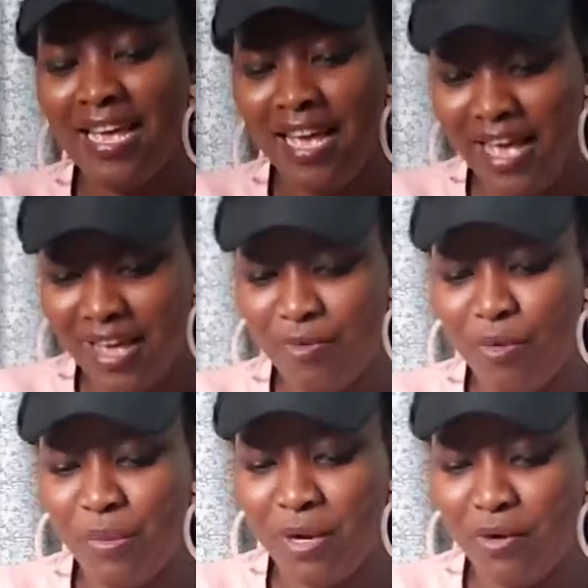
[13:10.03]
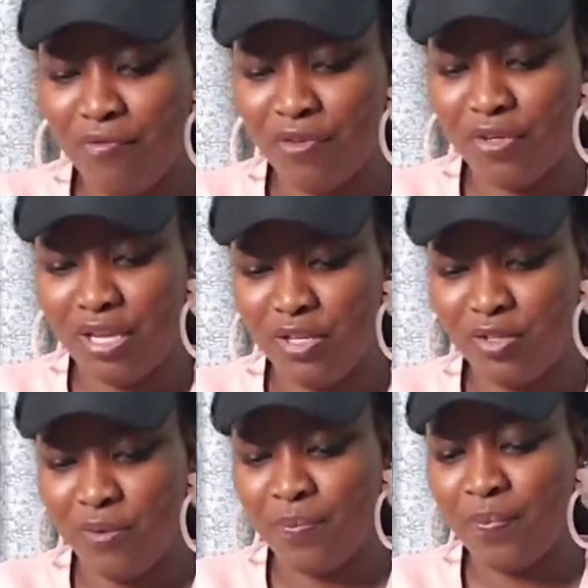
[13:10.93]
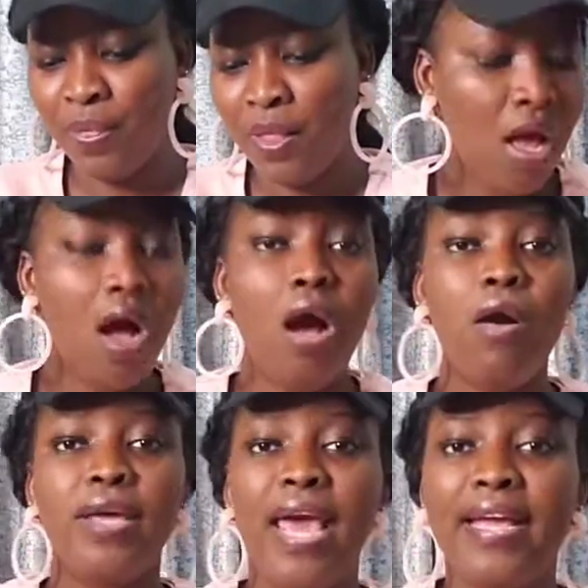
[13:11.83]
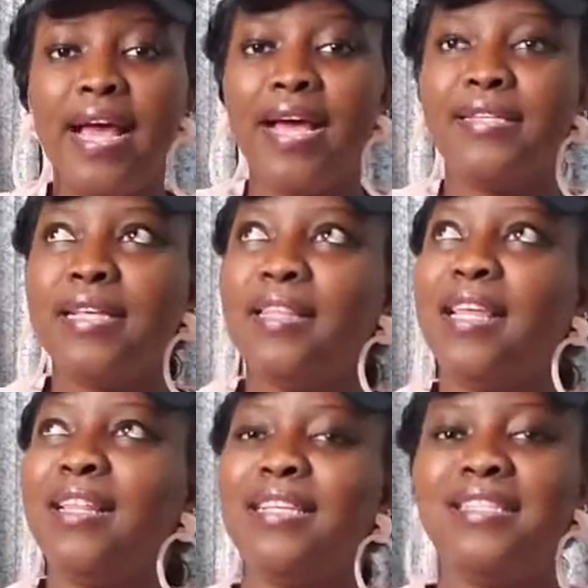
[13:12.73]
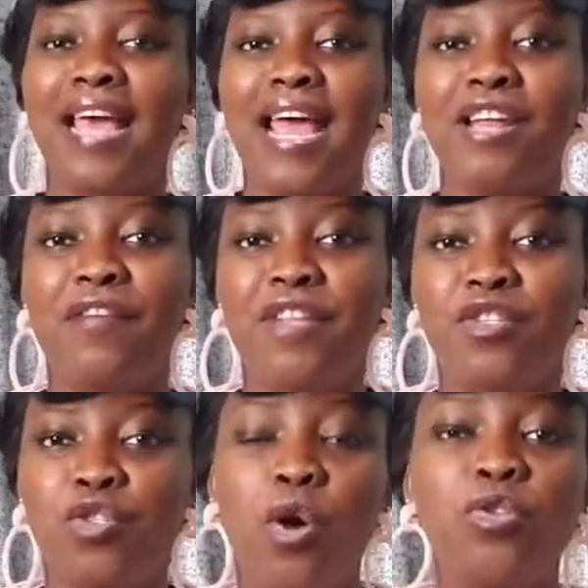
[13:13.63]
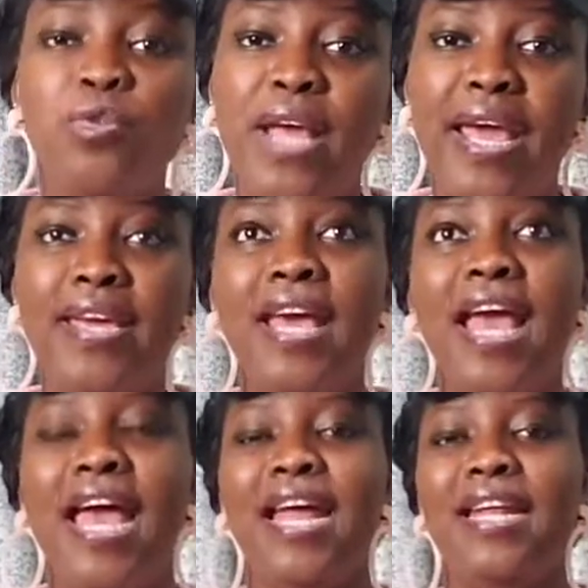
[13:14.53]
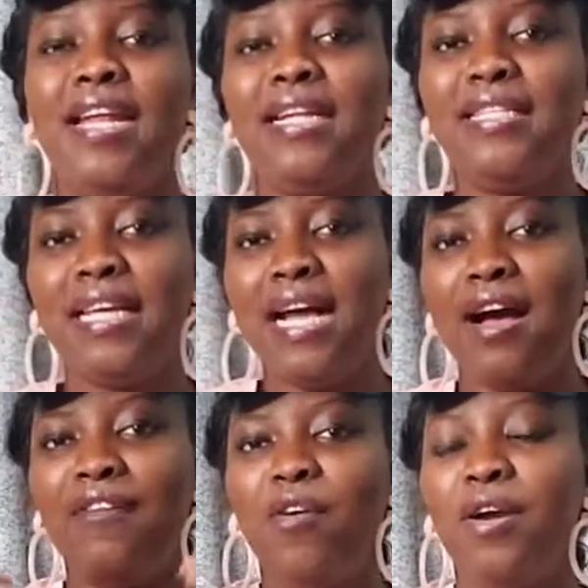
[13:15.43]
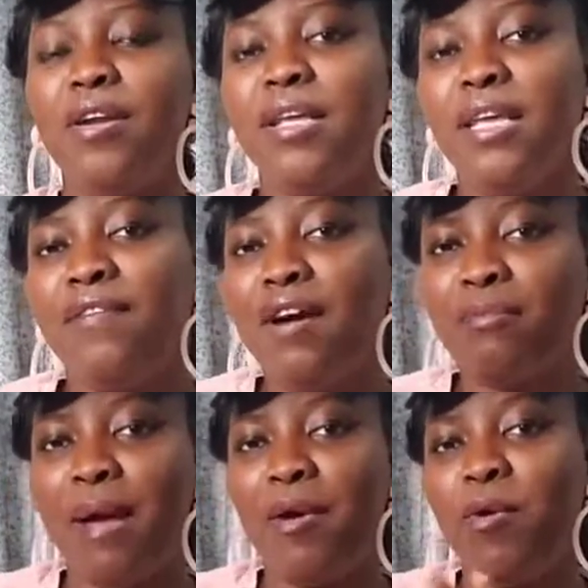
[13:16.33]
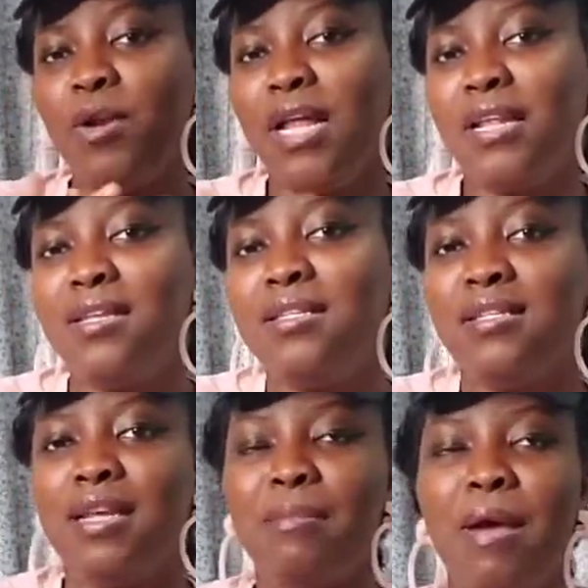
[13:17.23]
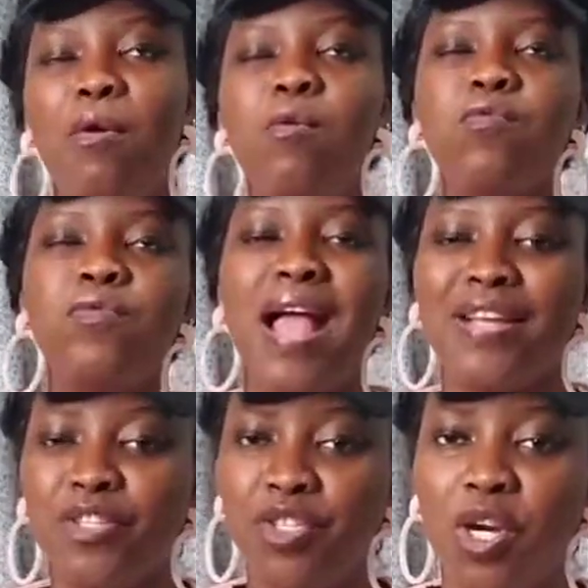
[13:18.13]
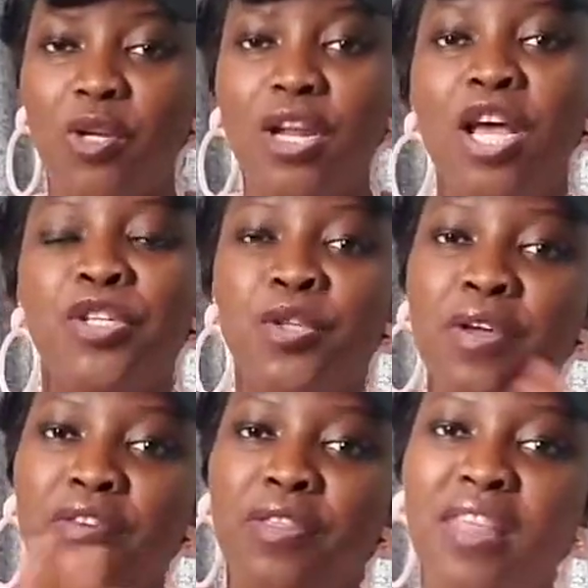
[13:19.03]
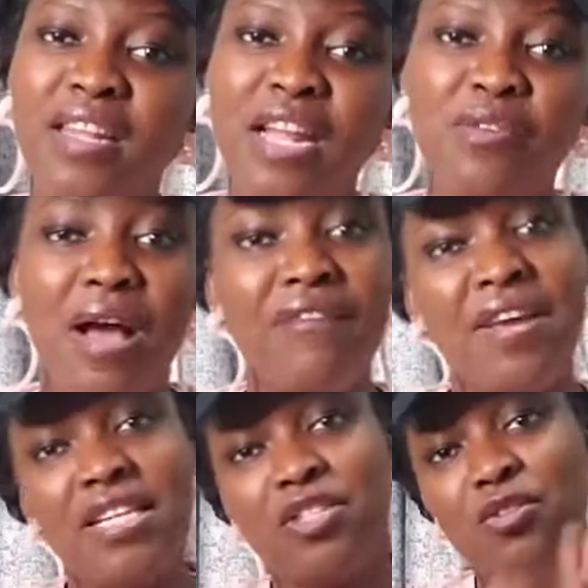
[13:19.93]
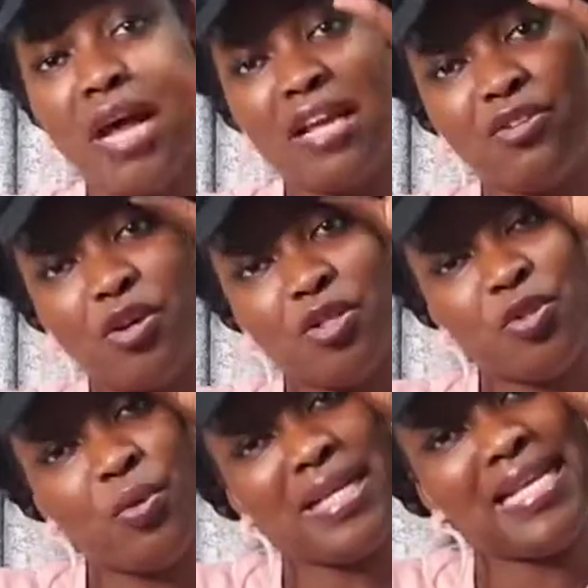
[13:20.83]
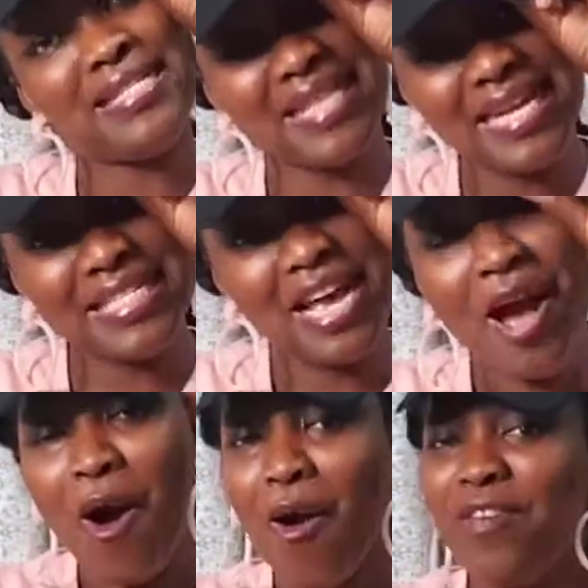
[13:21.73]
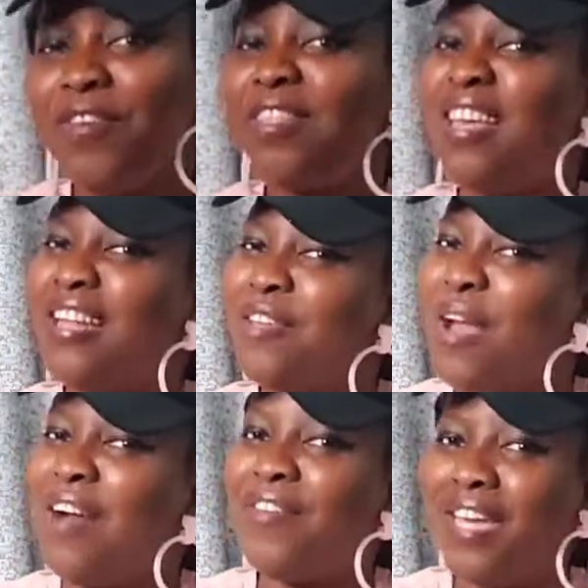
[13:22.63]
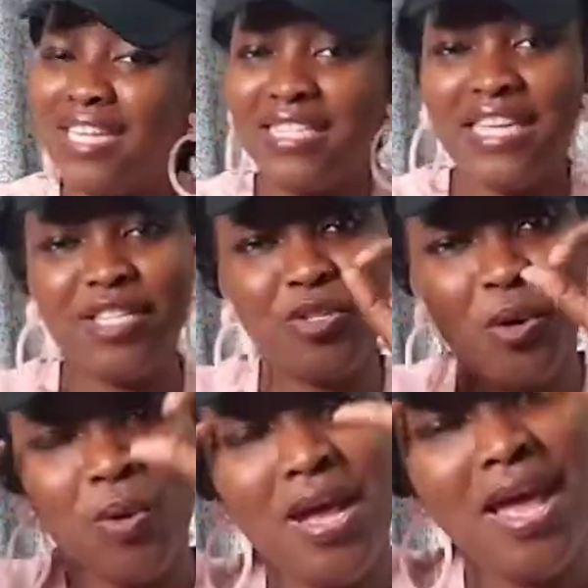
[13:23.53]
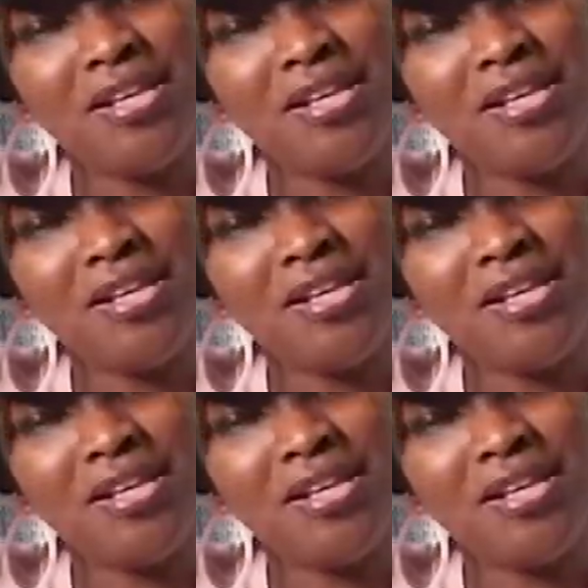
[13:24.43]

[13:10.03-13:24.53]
Hey, woman confrontation. Okay guys, I think that's the end of the show today, and then I think I have already give out my own analysis and my own reaction. So if you think that you have anything to add on to what I said, or if you think that you have anything to